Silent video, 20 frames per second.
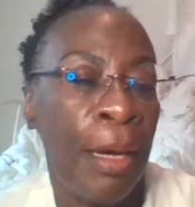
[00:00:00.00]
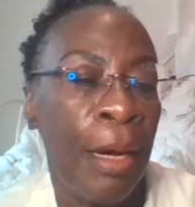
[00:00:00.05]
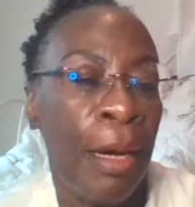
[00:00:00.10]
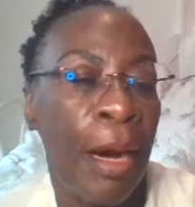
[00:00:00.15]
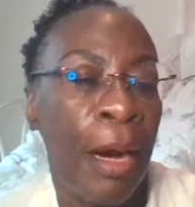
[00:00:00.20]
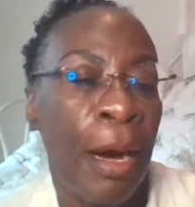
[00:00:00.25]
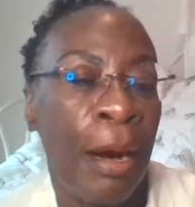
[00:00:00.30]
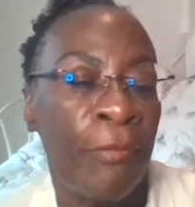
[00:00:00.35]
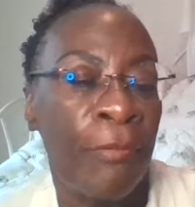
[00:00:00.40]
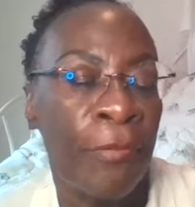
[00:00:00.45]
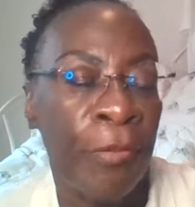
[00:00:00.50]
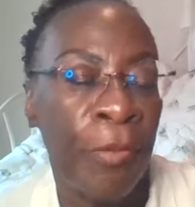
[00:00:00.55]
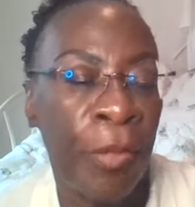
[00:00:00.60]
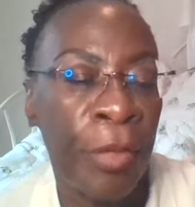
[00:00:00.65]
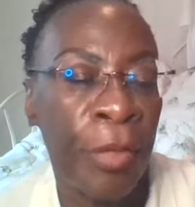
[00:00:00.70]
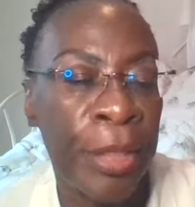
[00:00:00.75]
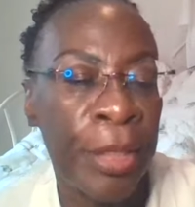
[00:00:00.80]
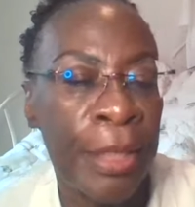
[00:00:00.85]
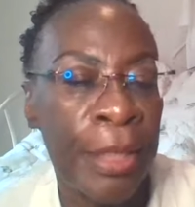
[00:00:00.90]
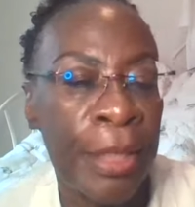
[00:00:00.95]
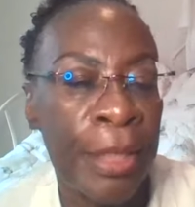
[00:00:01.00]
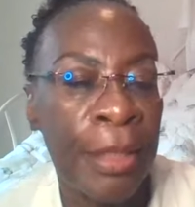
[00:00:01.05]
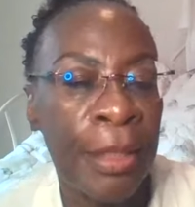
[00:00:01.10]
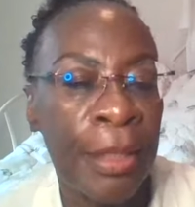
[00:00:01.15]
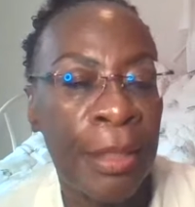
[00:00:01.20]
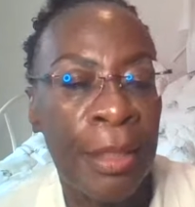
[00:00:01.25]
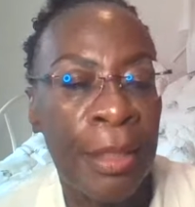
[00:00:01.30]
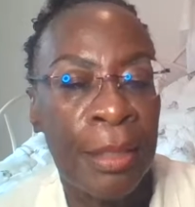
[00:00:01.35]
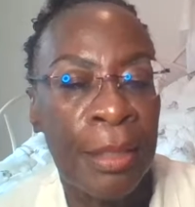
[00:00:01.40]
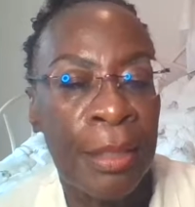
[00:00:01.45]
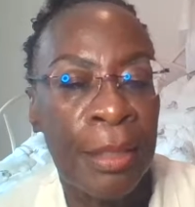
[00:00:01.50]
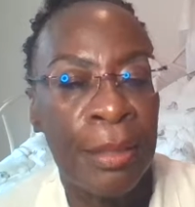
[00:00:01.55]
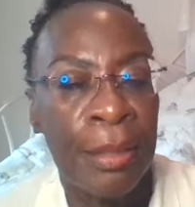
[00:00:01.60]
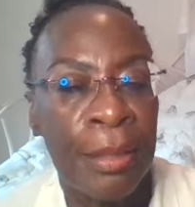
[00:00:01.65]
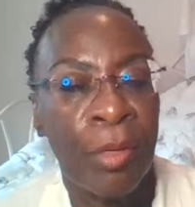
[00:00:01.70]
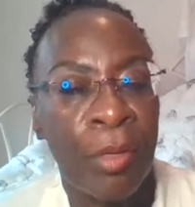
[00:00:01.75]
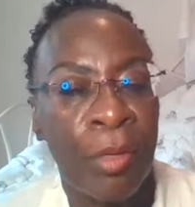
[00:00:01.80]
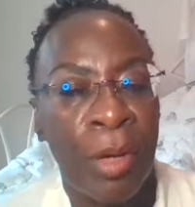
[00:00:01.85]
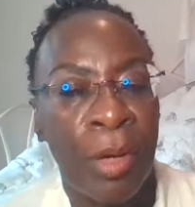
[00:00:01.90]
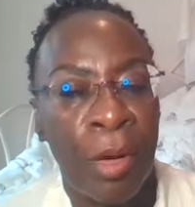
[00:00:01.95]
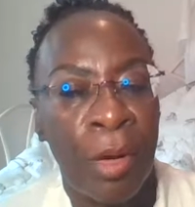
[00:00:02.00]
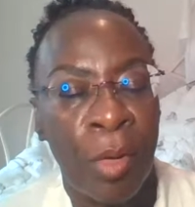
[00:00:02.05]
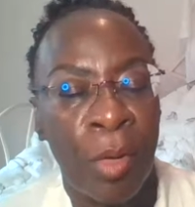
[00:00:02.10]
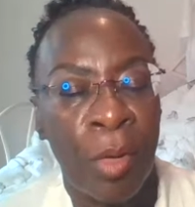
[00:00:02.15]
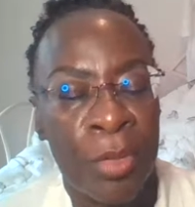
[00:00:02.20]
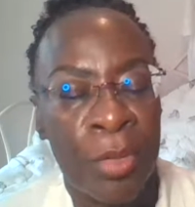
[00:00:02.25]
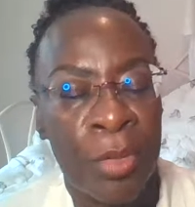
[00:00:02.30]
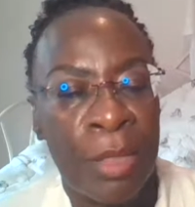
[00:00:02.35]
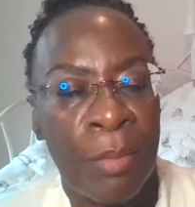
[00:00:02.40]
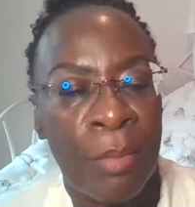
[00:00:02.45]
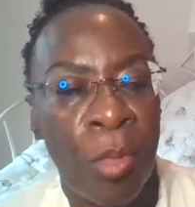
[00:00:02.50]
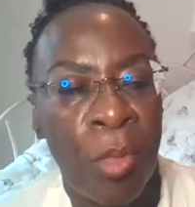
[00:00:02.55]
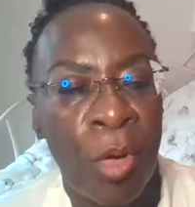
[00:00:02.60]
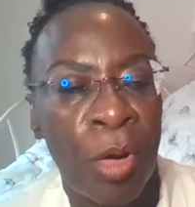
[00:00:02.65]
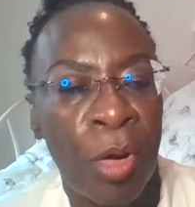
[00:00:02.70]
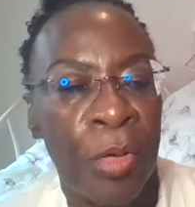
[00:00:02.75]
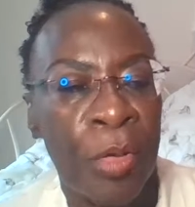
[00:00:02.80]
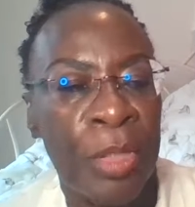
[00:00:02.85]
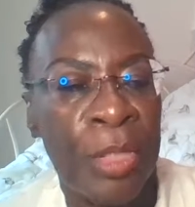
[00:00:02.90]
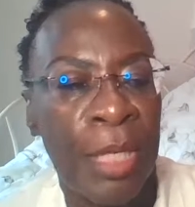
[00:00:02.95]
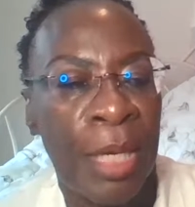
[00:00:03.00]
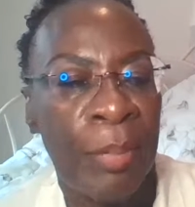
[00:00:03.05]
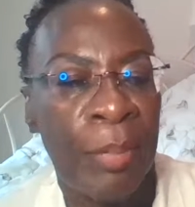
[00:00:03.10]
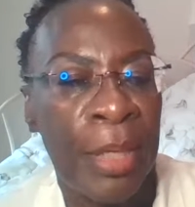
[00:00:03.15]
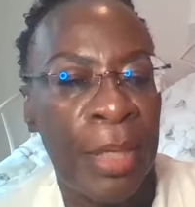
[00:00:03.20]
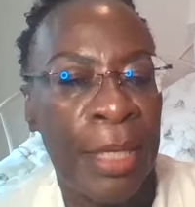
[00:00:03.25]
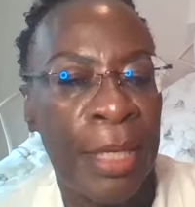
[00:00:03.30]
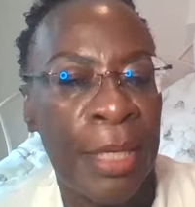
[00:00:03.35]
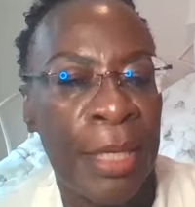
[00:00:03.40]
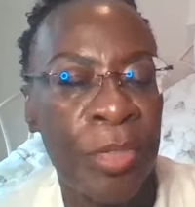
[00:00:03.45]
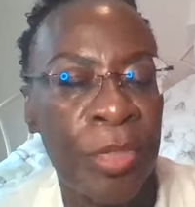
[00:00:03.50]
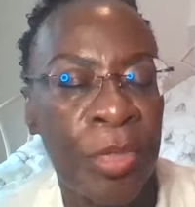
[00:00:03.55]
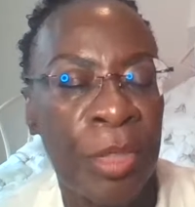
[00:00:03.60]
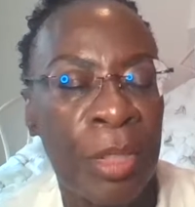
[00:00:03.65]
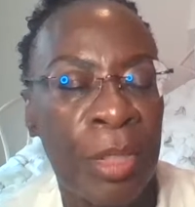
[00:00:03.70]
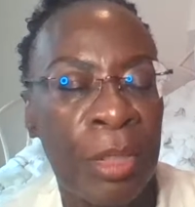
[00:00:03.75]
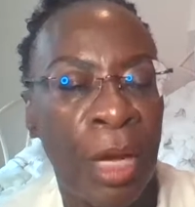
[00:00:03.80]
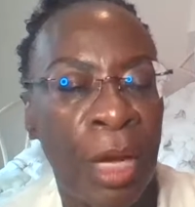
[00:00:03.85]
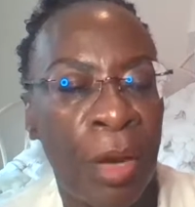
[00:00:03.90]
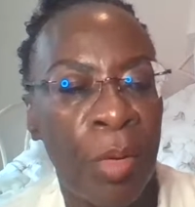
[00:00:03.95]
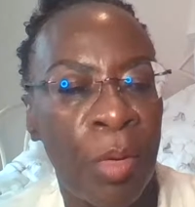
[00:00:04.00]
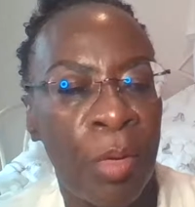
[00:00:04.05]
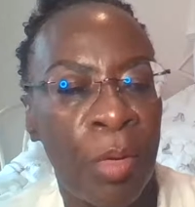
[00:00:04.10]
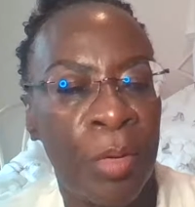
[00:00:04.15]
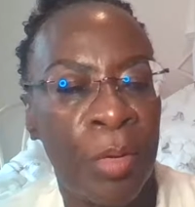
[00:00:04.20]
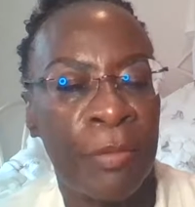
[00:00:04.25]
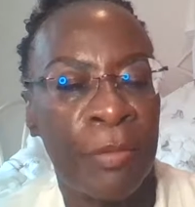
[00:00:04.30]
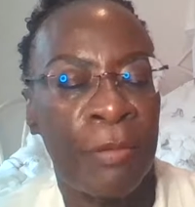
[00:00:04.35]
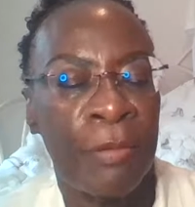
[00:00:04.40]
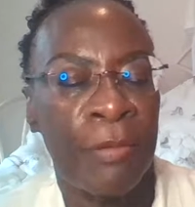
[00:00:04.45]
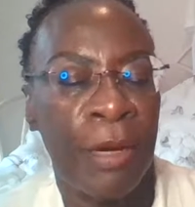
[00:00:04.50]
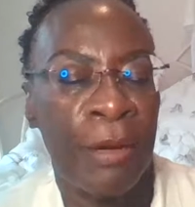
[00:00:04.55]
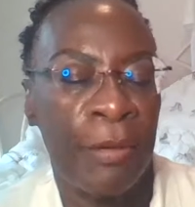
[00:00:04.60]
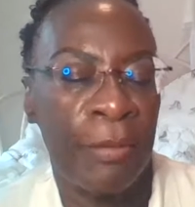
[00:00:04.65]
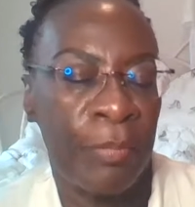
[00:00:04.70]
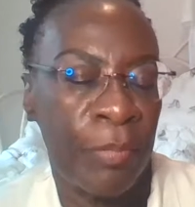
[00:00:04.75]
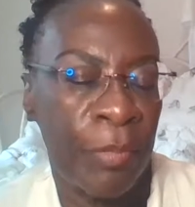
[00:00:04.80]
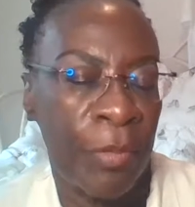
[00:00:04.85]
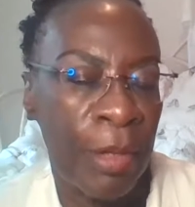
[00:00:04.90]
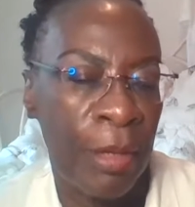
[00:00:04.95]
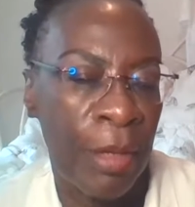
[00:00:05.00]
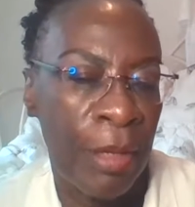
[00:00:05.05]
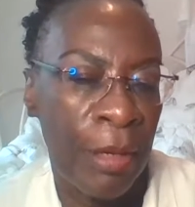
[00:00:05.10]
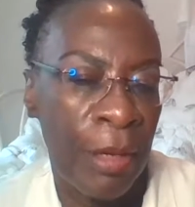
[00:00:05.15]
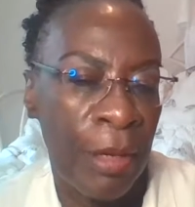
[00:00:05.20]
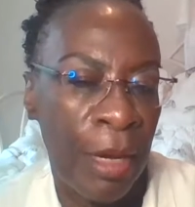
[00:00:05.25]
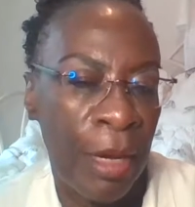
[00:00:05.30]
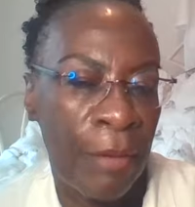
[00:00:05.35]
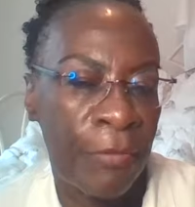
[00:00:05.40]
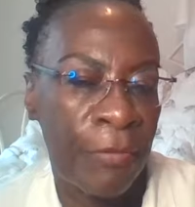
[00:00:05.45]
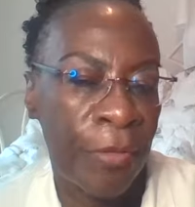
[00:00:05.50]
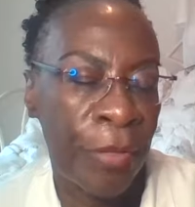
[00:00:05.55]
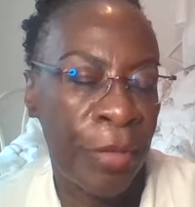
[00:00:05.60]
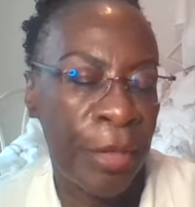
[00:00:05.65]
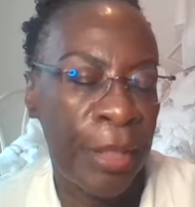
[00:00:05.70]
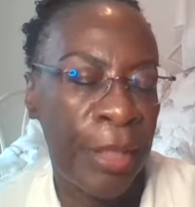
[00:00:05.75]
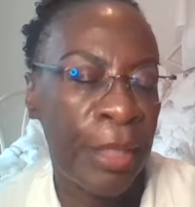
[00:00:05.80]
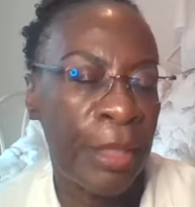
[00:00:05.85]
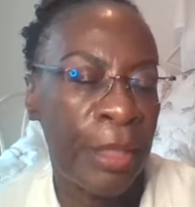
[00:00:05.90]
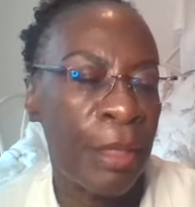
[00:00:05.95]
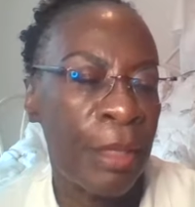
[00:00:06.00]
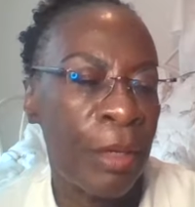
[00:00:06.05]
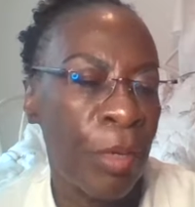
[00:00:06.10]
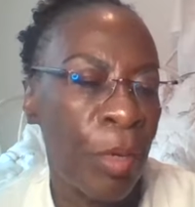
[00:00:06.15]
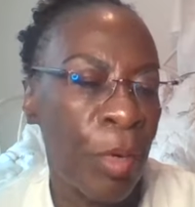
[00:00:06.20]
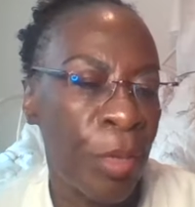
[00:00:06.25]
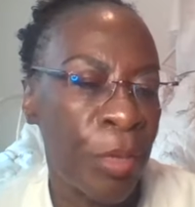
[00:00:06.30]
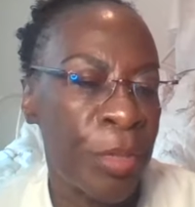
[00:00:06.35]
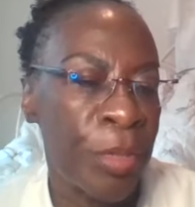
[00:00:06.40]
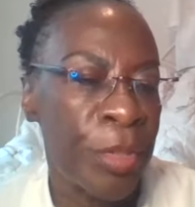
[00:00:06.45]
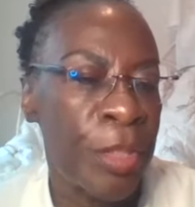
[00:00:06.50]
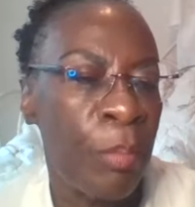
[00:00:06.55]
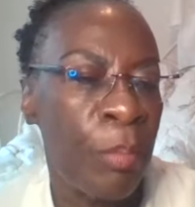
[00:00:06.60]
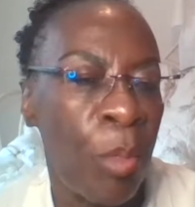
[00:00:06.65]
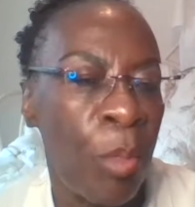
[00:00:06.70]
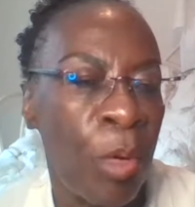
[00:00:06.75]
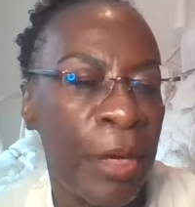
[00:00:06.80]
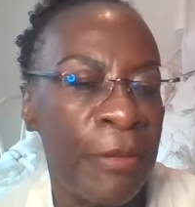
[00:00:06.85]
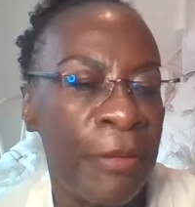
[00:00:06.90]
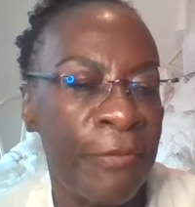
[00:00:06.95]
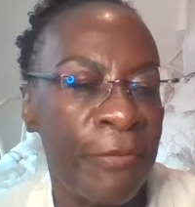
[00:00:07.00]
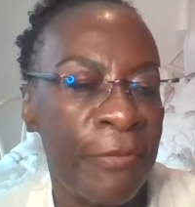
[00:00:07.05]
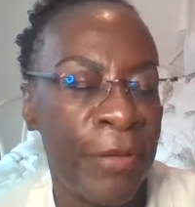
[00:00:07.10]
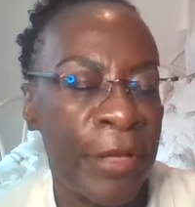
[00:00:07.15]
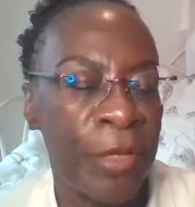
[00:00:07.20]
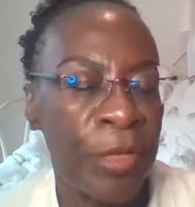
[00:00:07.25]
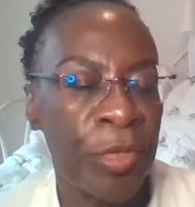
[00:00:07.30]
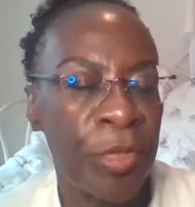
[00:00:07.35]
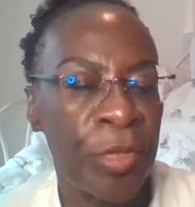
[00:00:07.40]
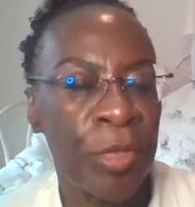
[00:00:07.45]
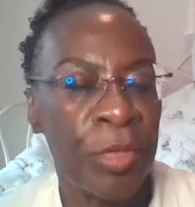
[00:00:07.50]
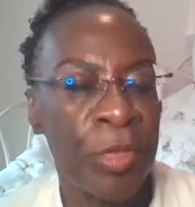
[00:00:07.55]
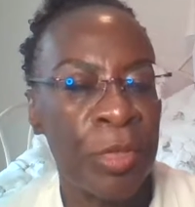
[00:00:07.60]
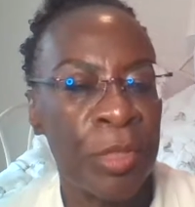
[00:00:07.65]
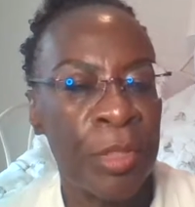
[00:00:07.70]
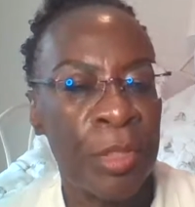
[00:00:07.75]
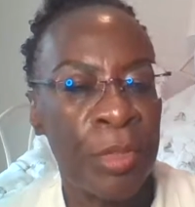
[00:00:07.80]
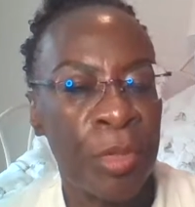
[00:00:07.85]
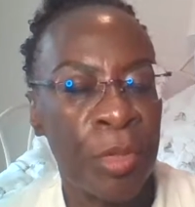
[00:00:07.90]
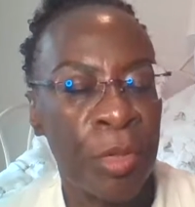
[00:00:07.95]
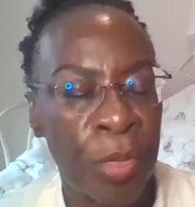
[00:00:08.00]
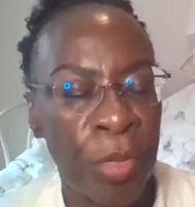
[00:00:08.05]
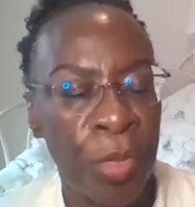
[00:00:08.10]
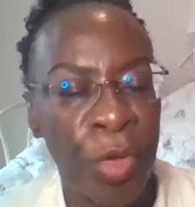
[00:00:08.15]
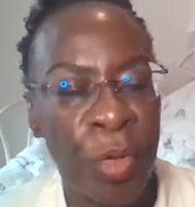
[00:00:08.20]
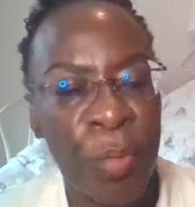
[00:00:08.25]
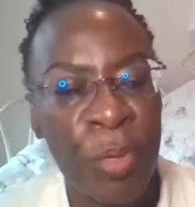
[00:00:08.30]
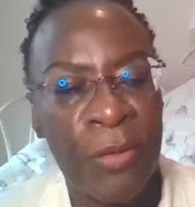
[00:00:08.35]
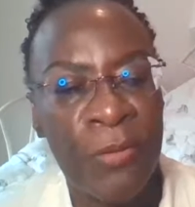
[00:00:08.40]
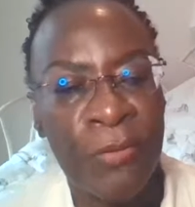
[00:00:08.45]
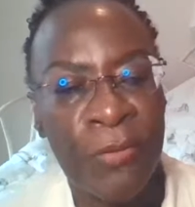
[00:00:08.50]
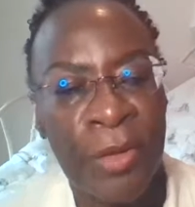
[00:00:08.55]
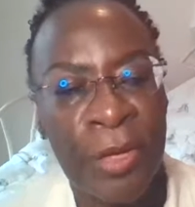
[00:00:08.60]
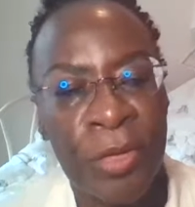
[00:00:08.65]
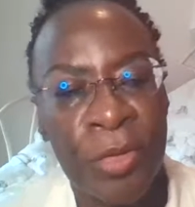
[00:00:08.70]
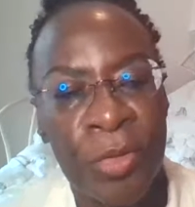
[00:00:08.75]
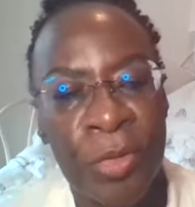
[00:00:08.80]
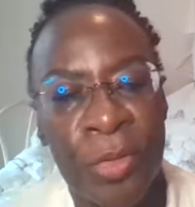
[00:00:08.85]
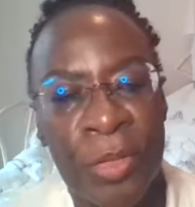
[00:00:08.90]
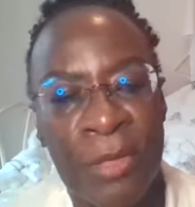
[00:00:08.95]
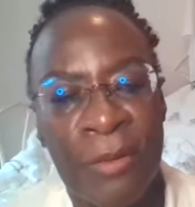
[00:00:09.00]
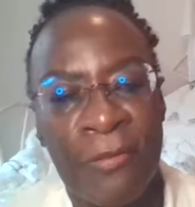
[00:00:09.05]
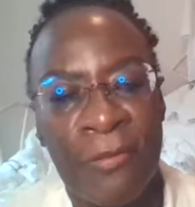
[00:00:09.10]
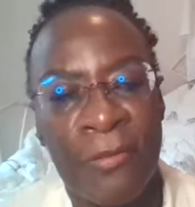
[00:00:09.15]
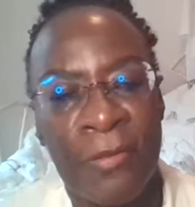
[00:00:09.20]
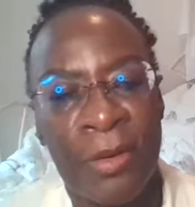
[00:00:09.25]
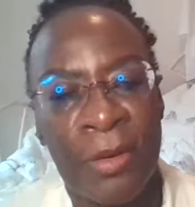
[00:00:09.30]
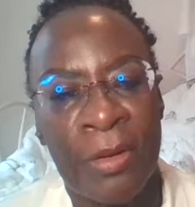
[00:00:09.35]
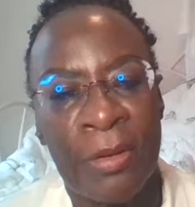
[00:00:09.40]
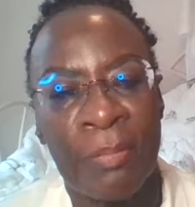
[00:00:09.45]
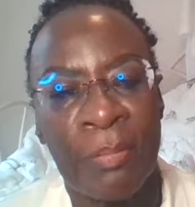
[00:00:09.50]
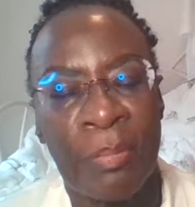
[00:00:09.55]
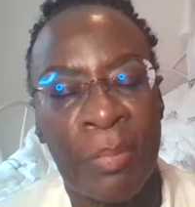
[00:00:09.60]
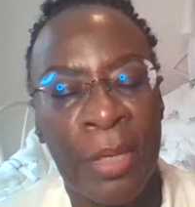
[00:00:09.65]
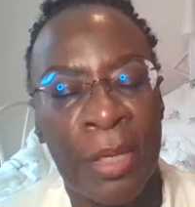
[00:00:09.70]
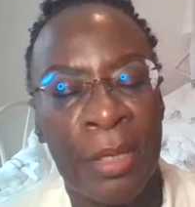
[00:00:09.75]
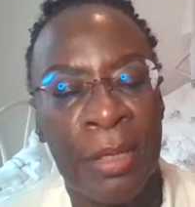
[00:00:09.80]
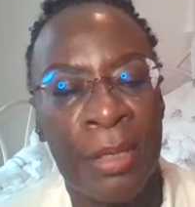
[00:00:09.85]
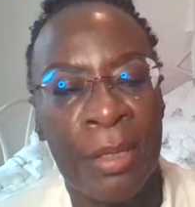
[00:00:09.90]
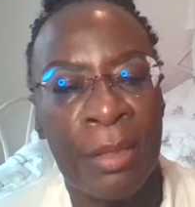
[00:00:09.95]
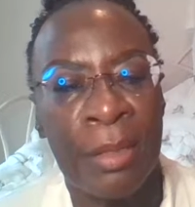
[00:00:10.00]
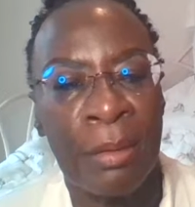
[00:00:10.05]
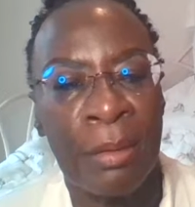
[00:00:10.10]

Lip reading: avoiding causing more contamination, avoiding causing more infections. Nosocomial infections are very big in